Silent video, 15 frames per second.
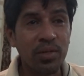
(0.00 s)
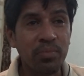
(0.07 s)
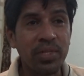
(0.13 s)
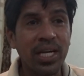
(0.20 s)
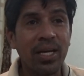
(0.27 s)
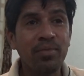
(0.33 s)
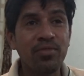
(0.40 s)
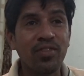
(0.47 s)

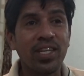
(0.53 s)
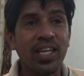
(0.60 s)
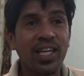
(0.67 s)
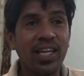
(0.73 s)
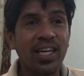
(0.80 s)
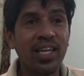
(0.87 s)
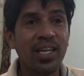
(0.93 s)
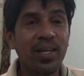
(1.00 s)
sometimes when
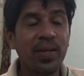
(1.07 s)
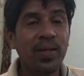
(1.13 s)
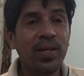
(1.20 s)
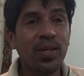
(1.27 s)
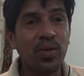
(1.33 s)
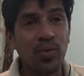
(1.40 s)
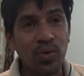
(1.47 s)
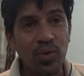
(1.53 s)
I
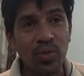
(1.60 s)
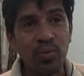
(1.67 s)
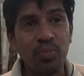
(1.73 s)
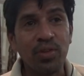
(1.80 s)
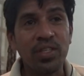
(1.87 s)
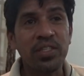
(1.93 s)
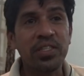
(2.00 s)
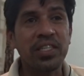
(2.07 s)
go to the
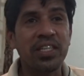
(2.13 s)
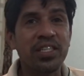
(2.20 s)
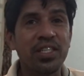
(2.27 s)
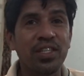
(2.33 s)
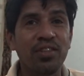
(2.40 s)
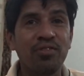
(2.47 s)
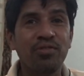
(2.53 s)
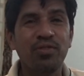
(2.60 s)
police
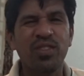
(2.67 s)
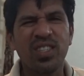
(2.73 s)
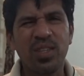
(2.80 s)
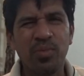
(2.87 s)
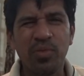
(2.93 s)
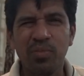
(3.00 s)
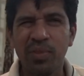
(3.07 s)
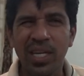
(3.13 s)
station for some
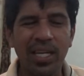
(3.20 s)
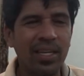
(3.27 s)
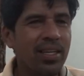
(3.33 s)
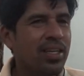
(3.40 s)
of my